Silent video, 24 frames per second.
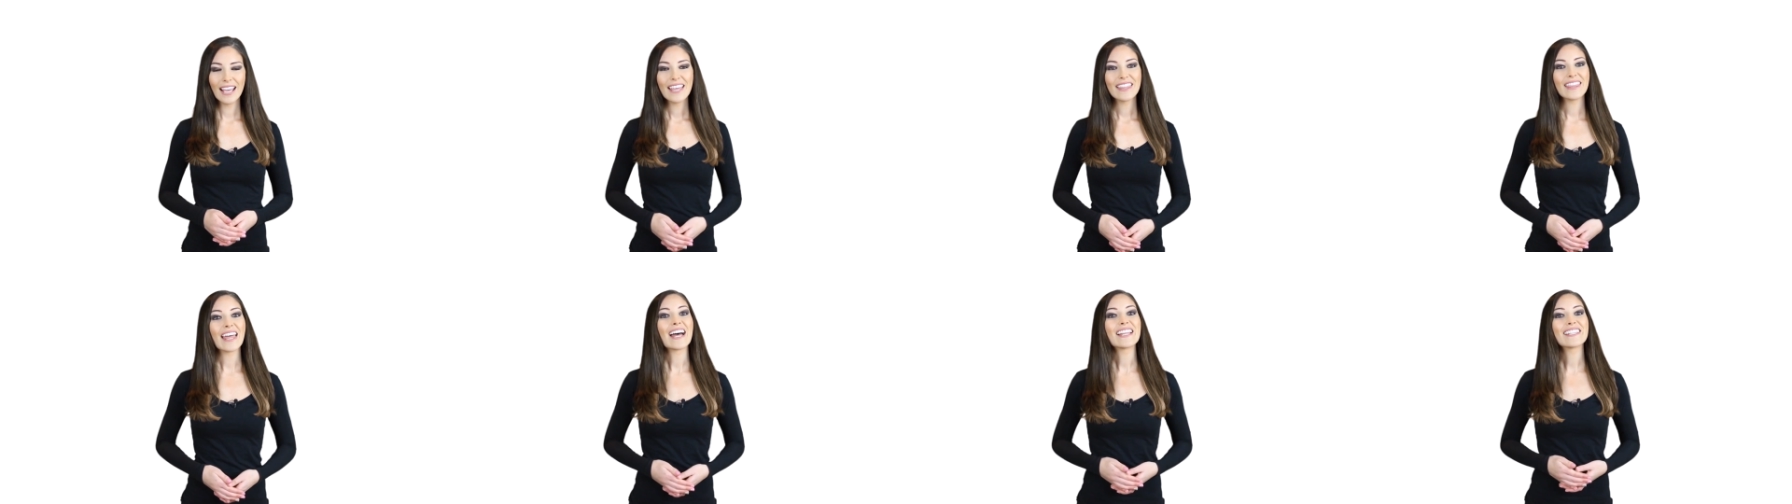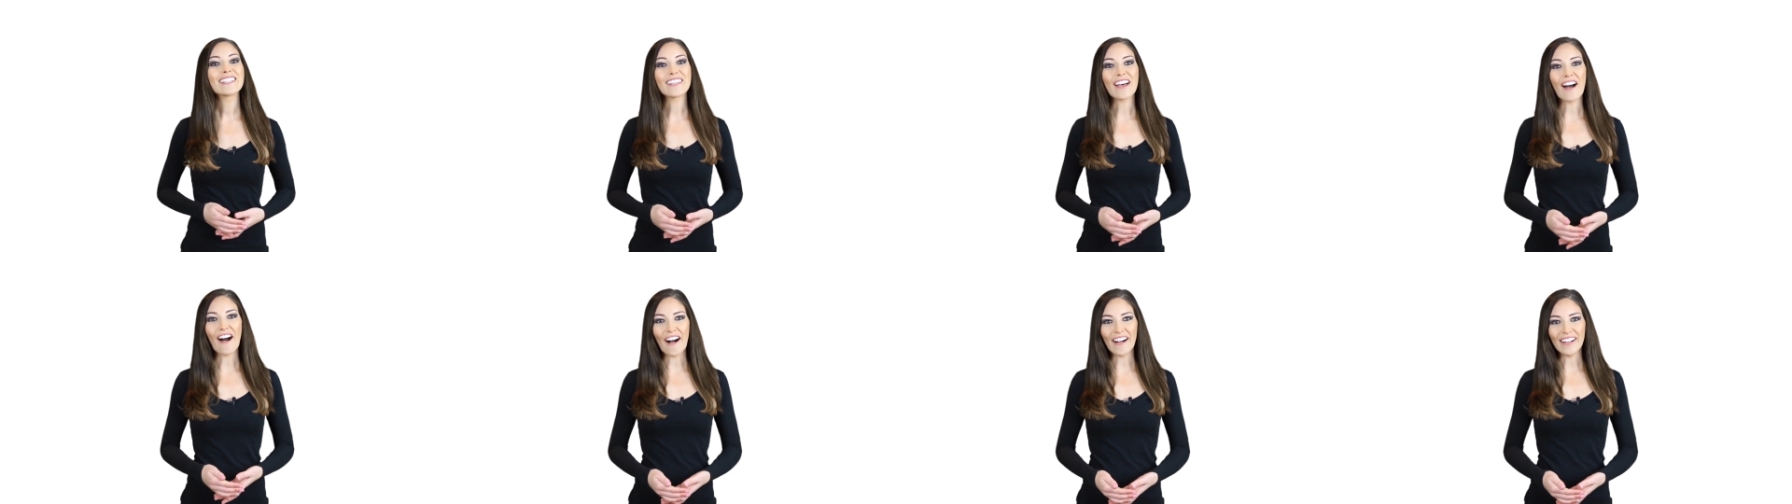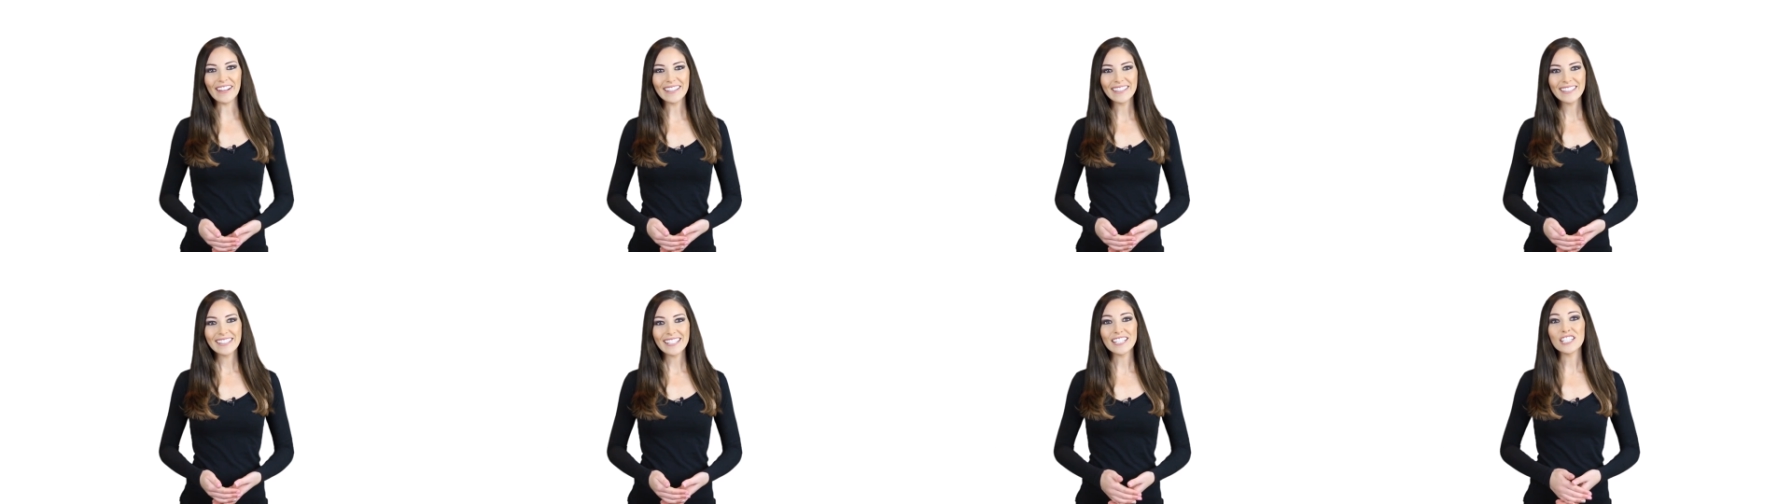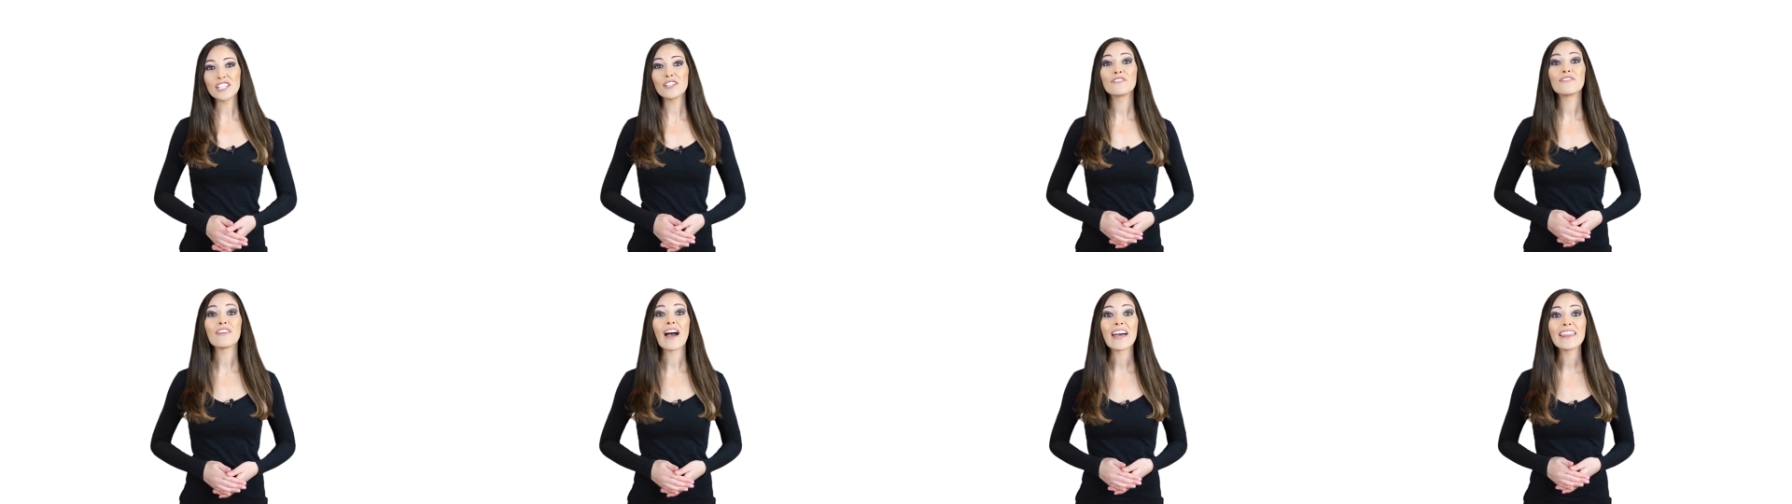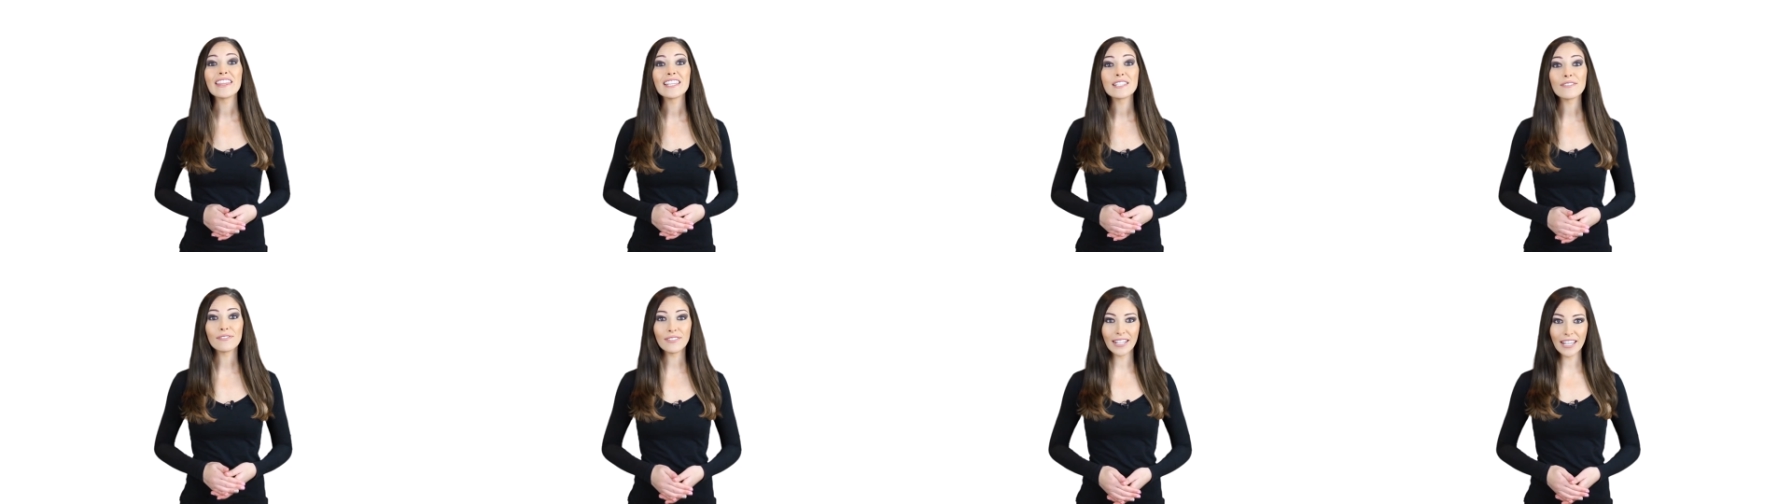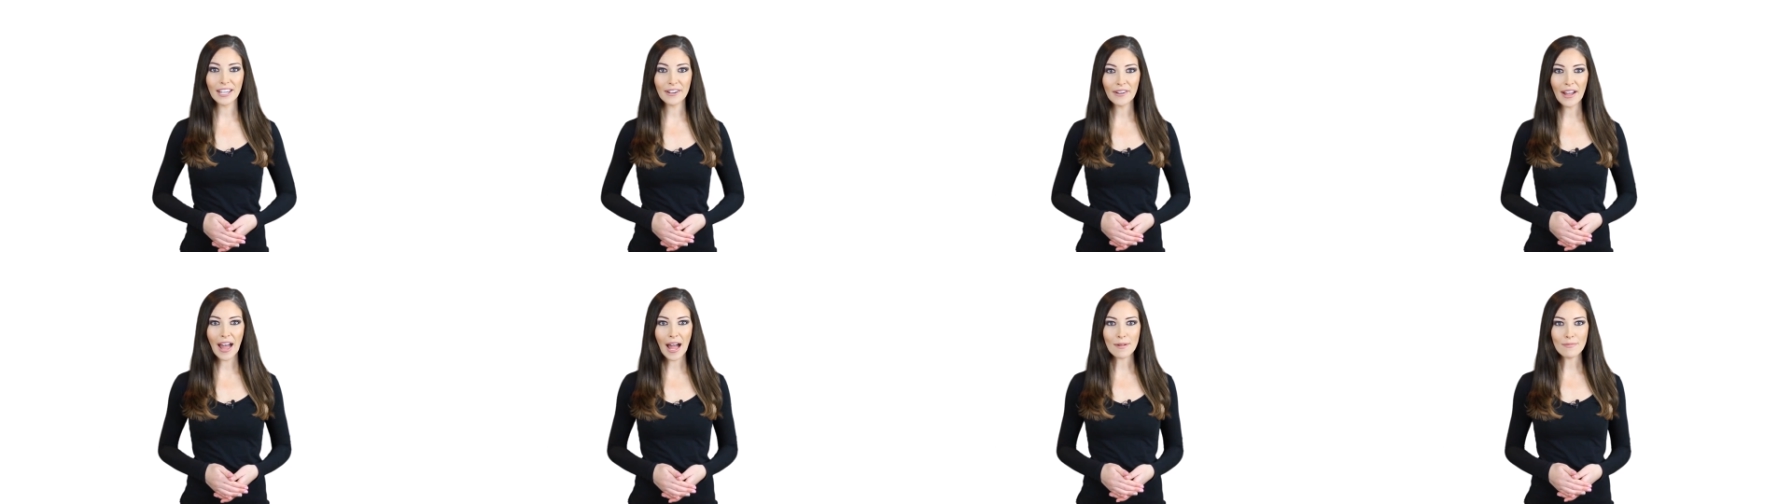That's all. Did you find this
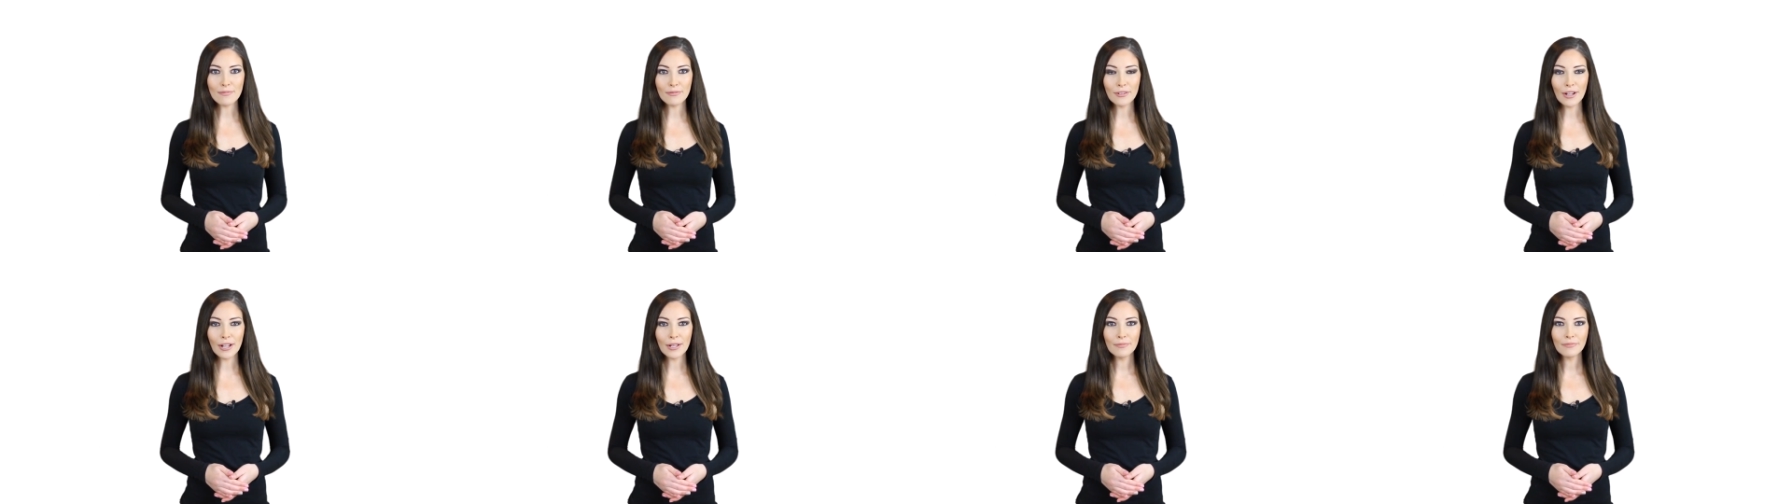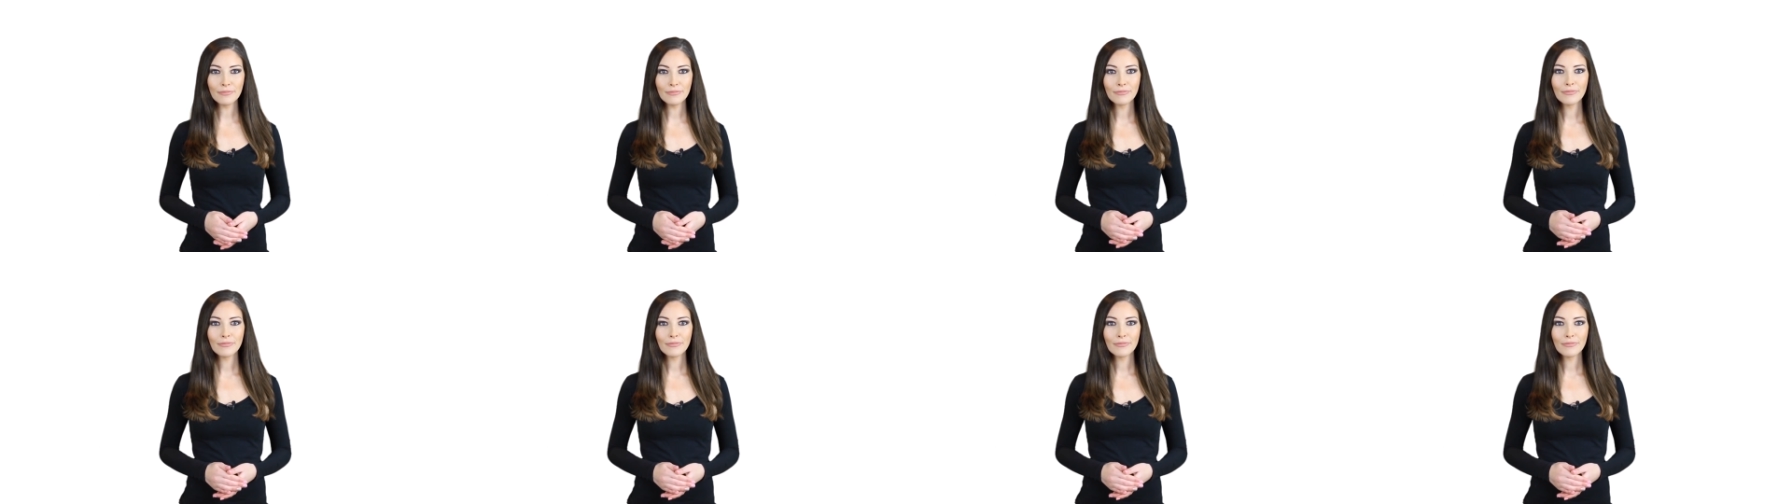video helpful?